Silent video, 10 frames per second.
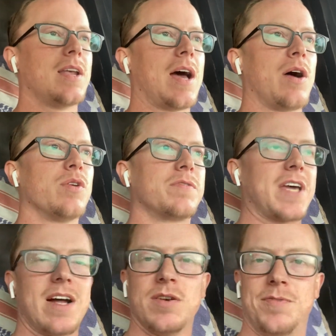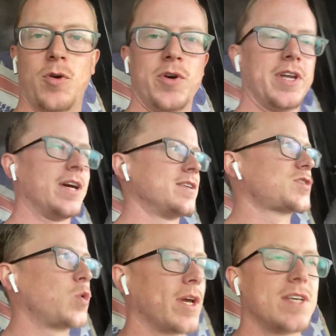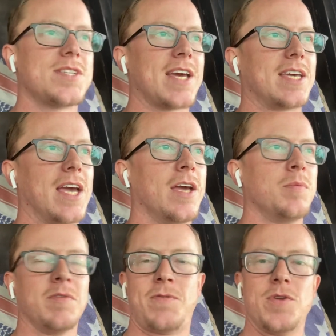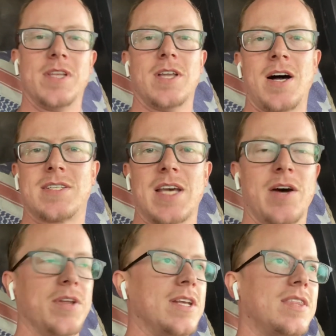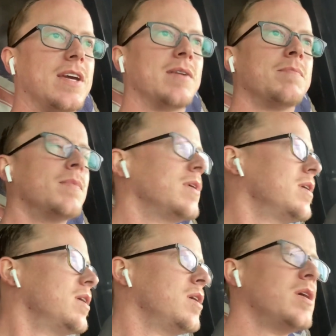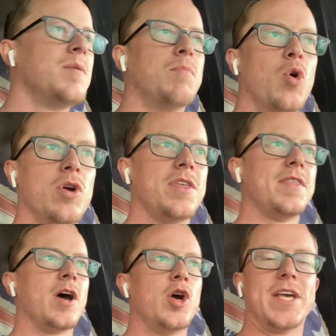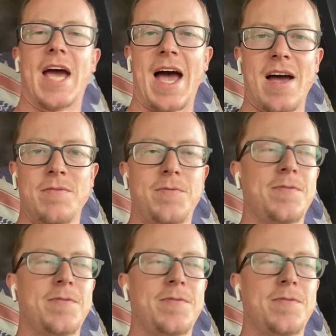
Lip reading: out of California as quick as I can before they lock down anything more than they already have.